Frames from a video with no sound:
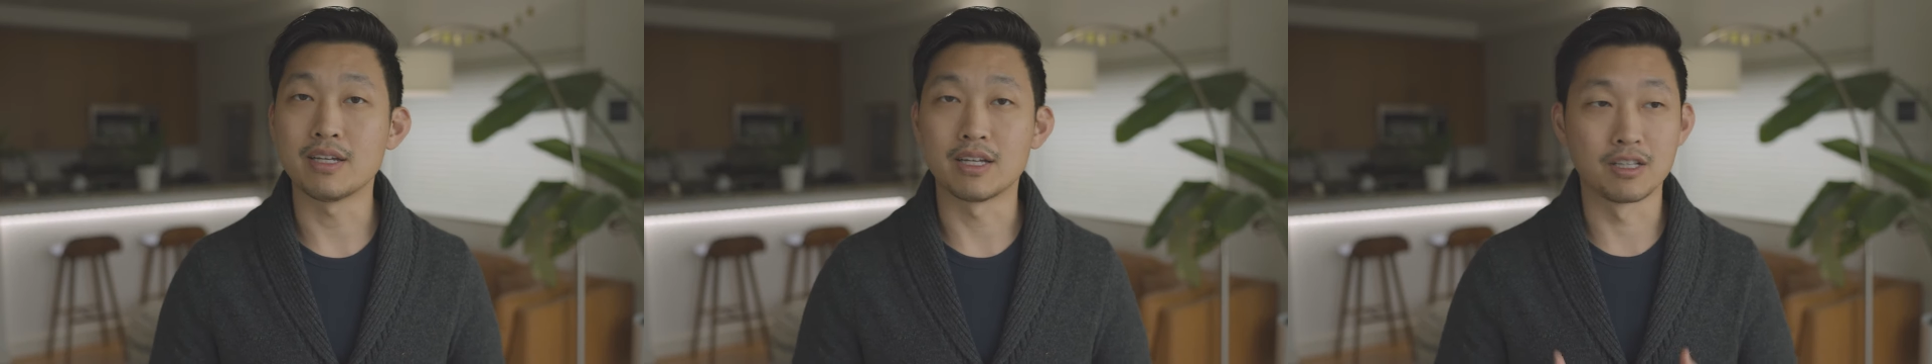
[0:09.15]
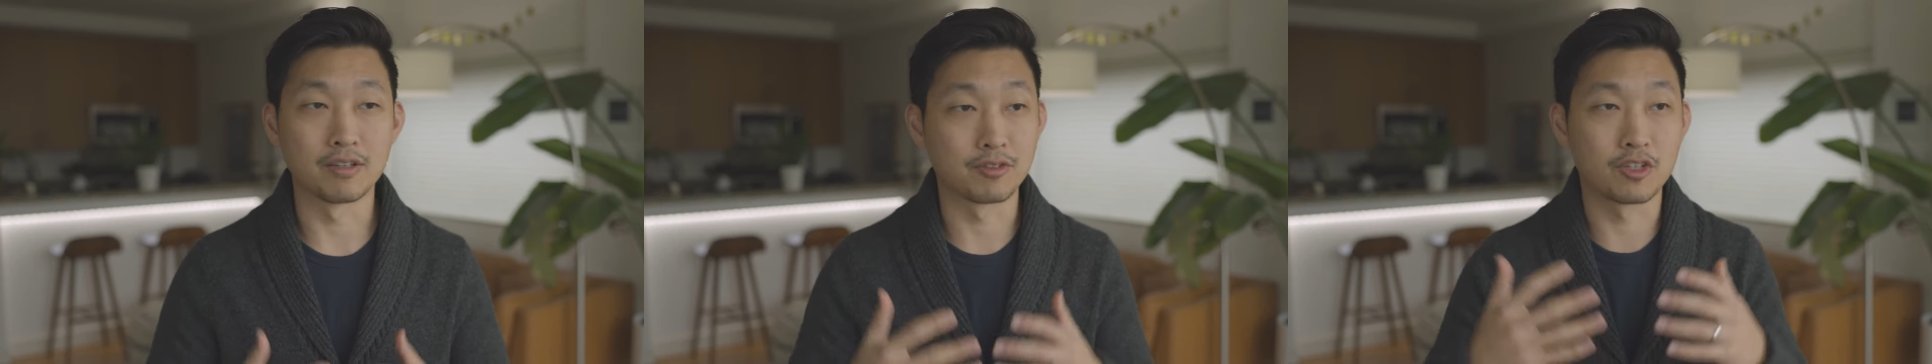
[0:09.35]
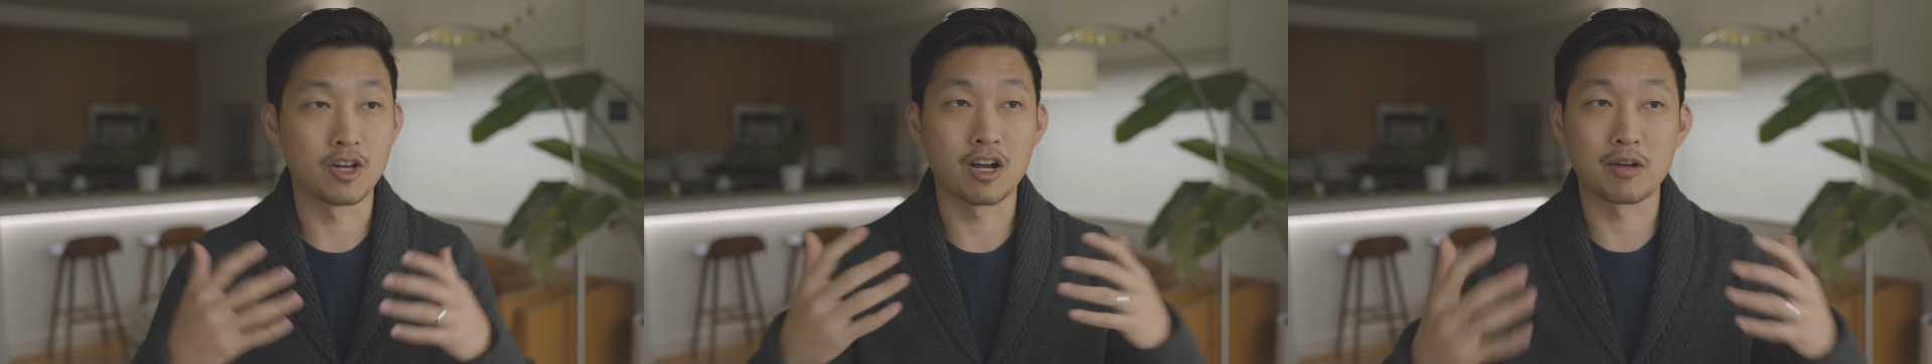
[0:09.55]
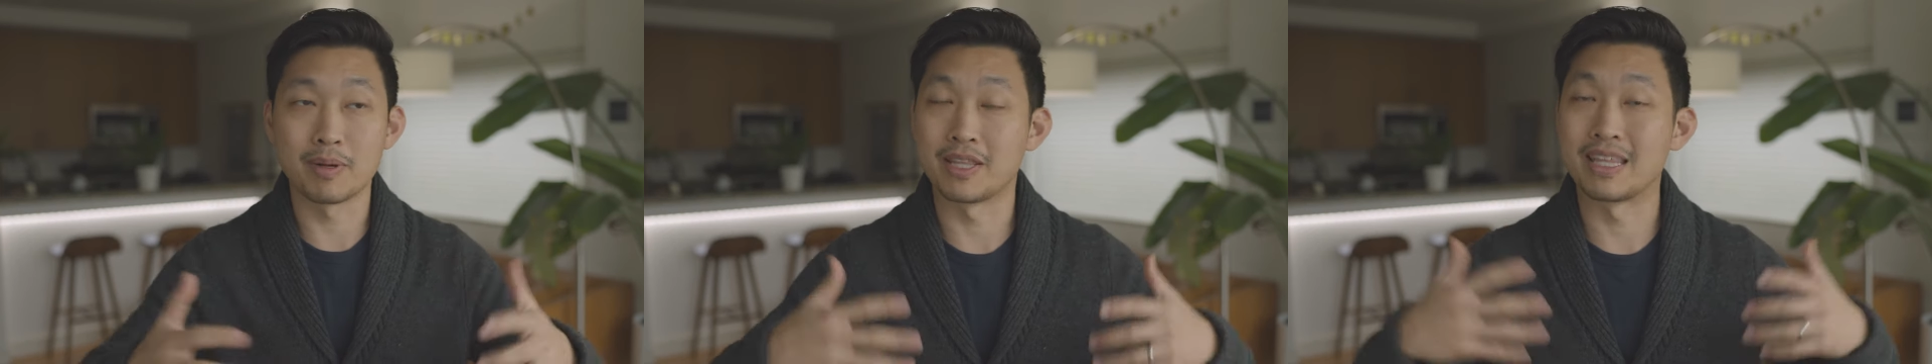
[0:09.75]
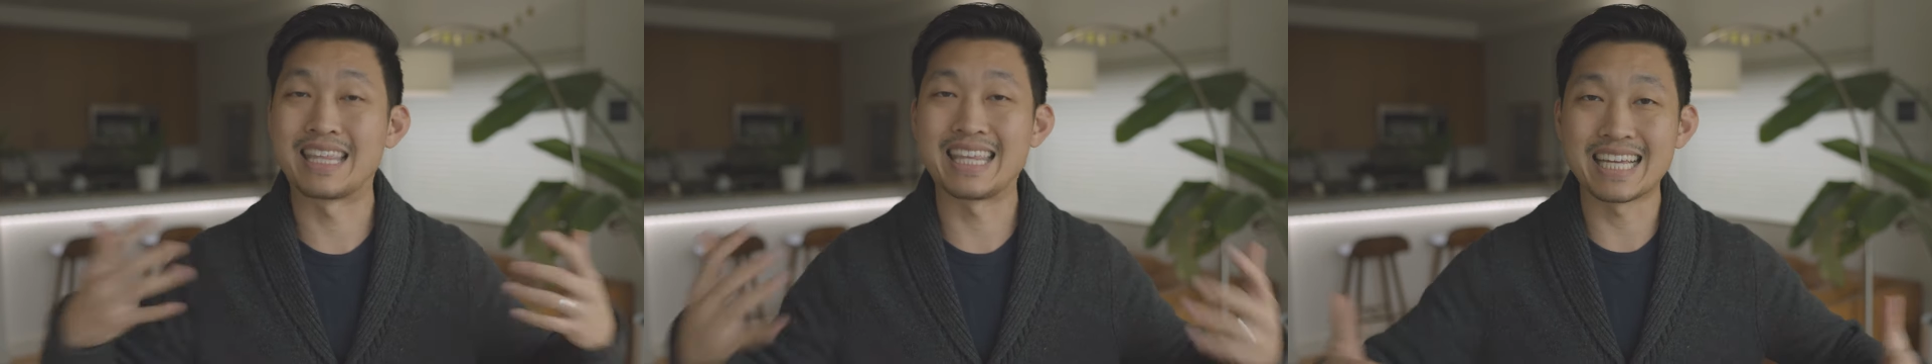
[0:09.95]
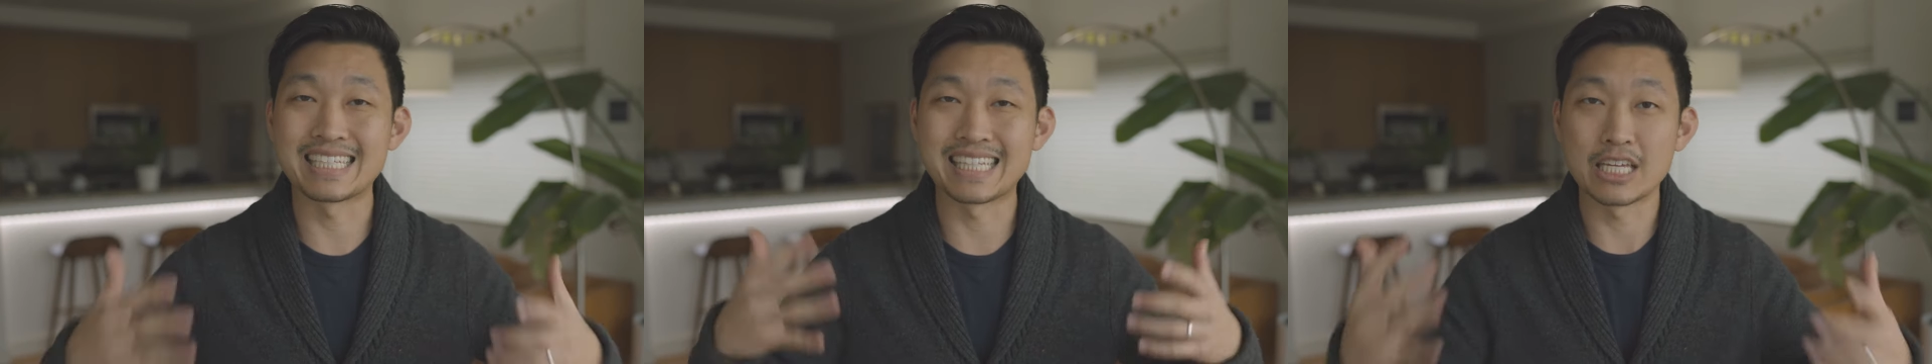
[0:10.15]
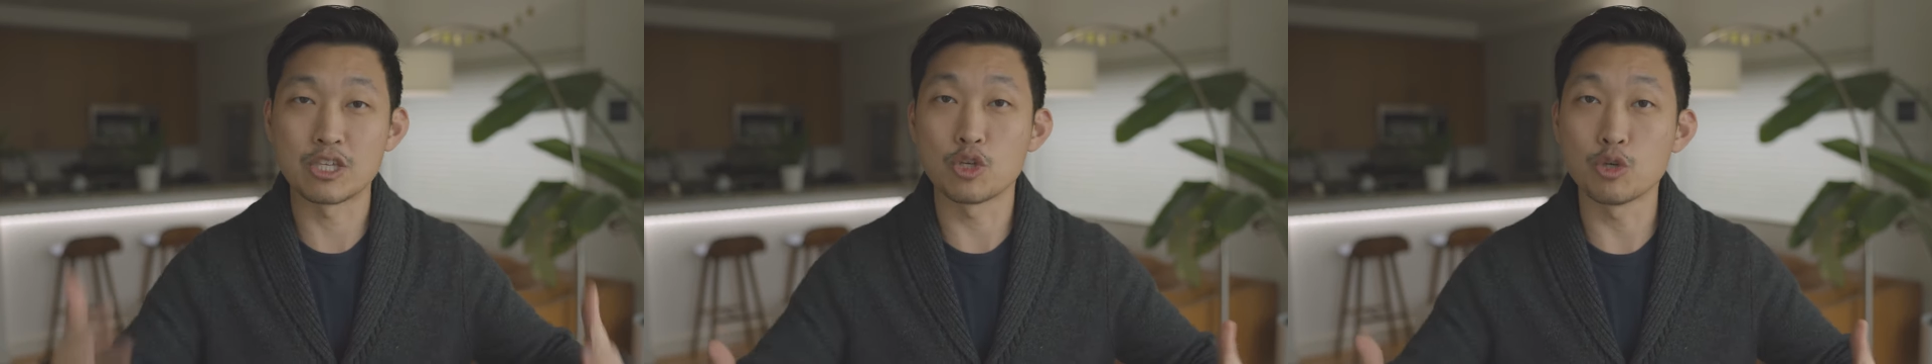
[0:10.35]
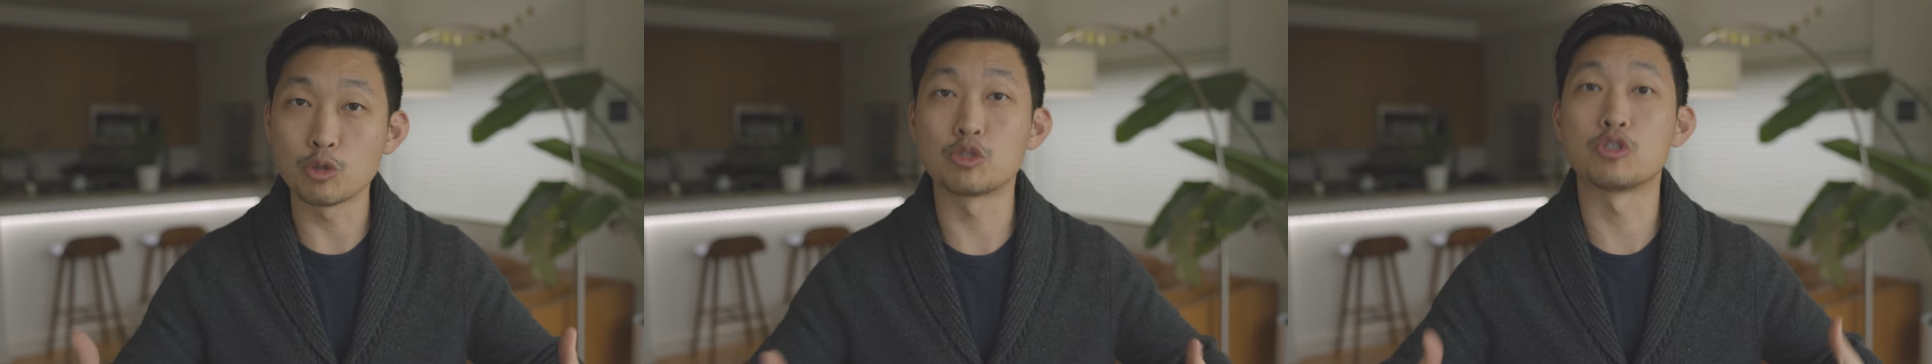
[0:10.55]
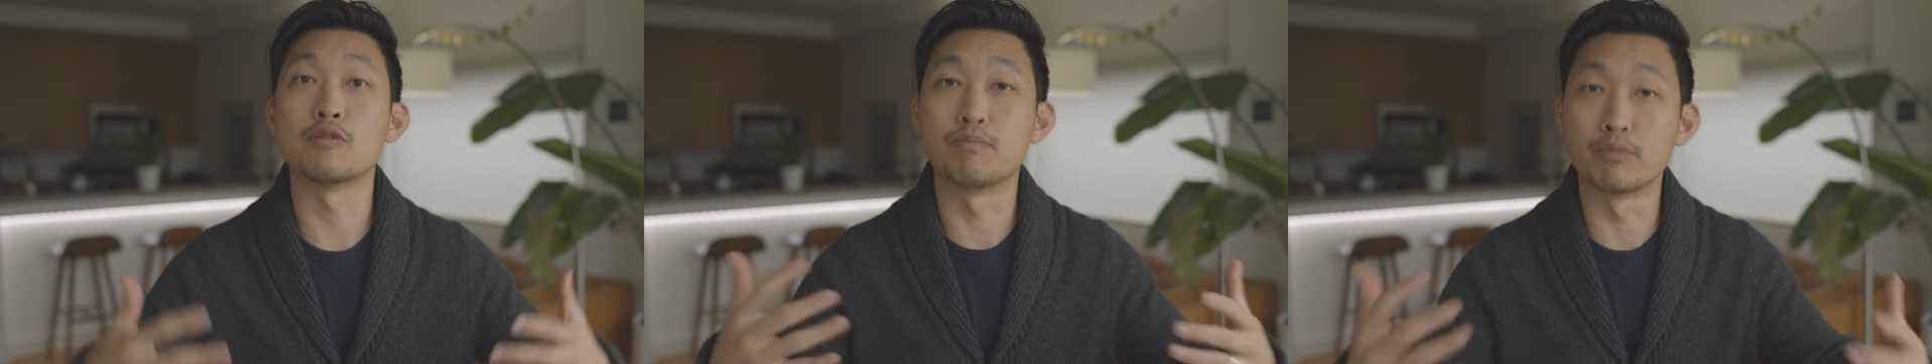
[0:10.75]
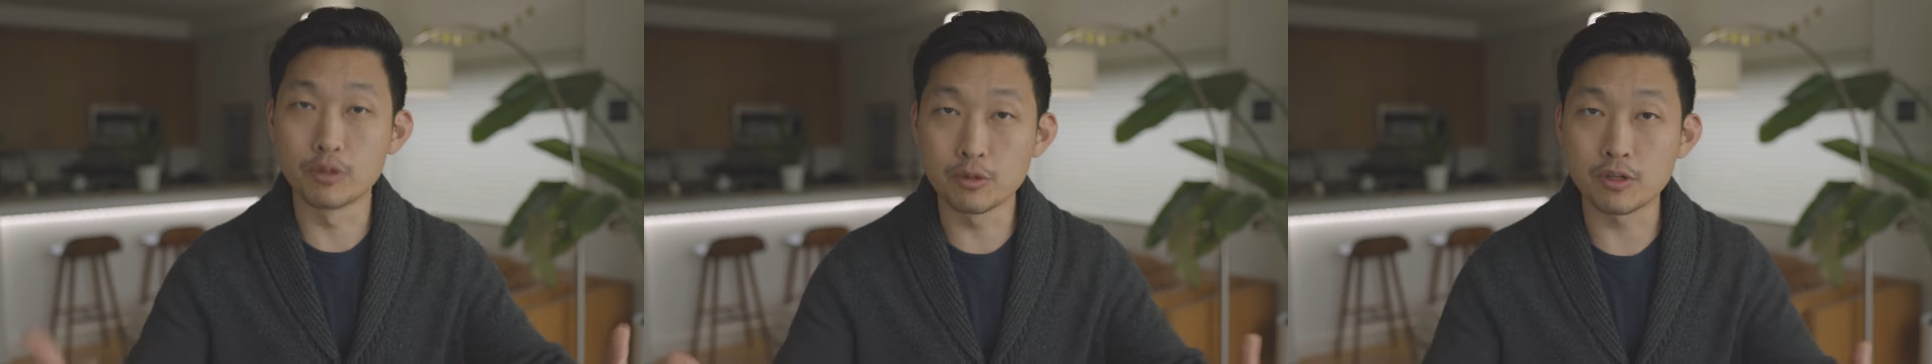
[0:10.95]
I love to talk about the things I use to
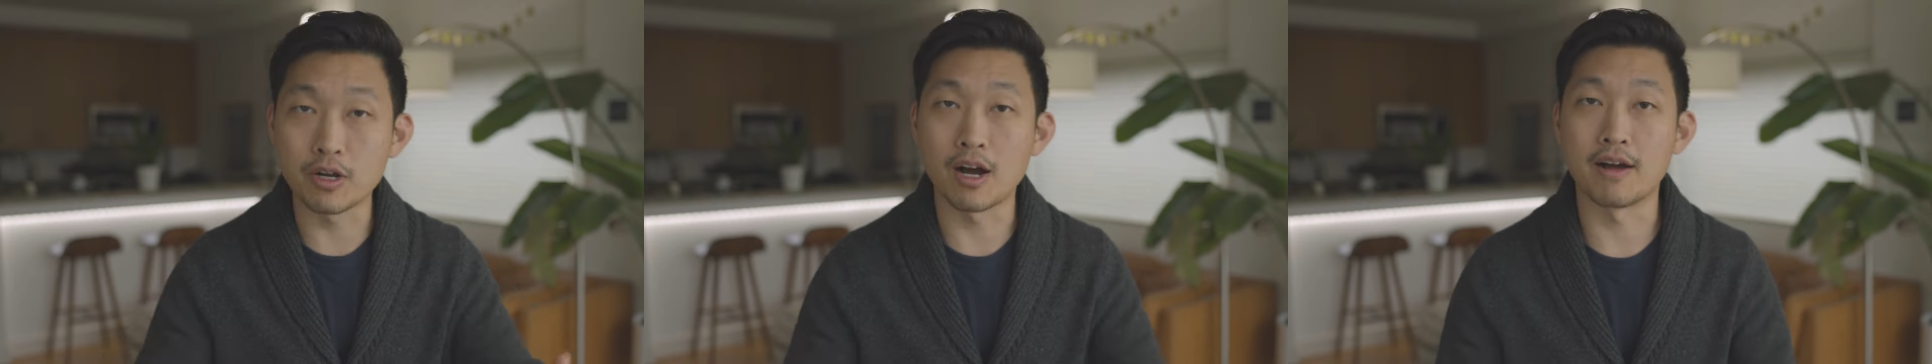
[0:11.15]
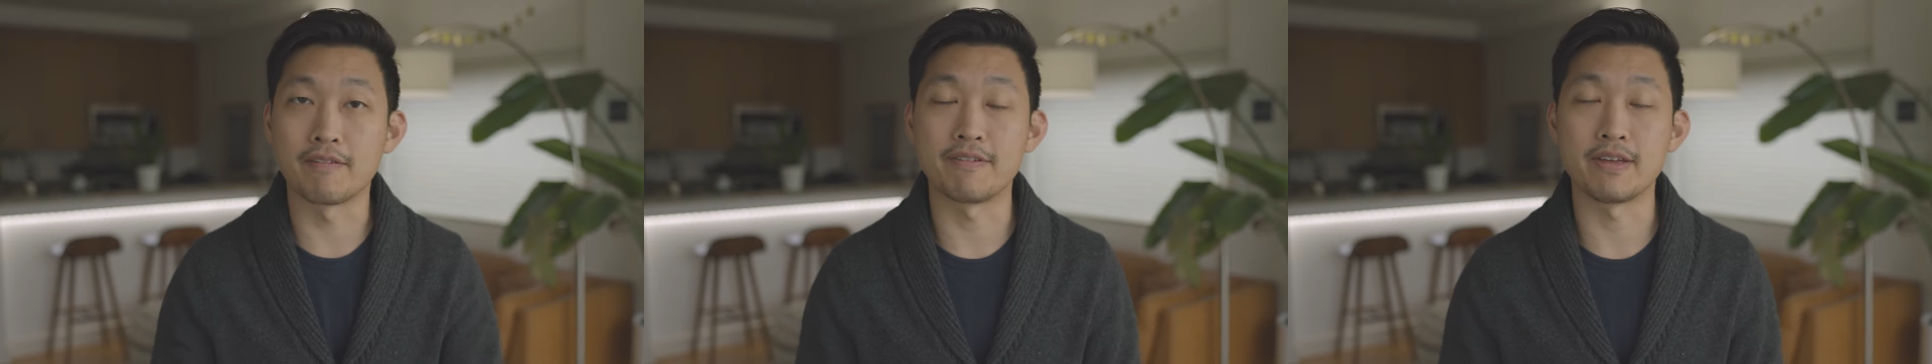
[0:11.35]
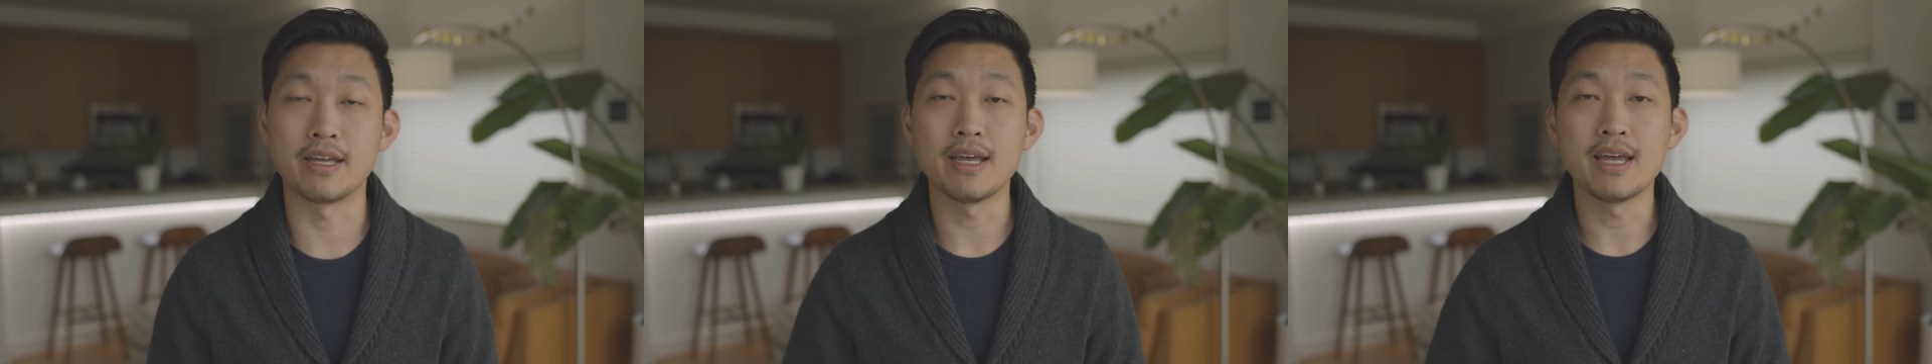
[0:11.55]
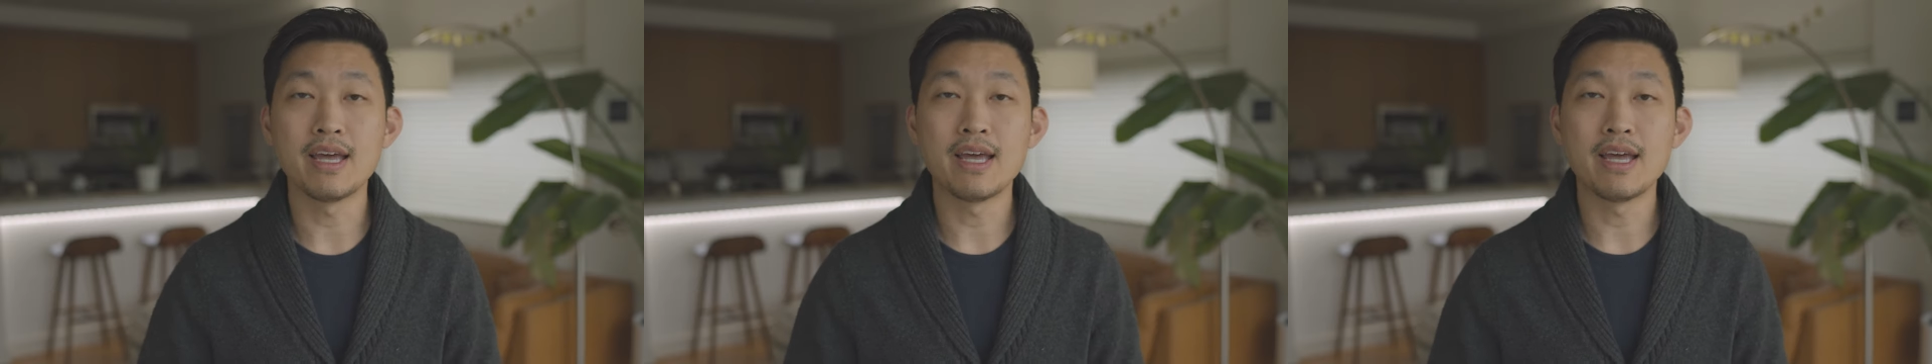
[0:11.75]
brew coffee.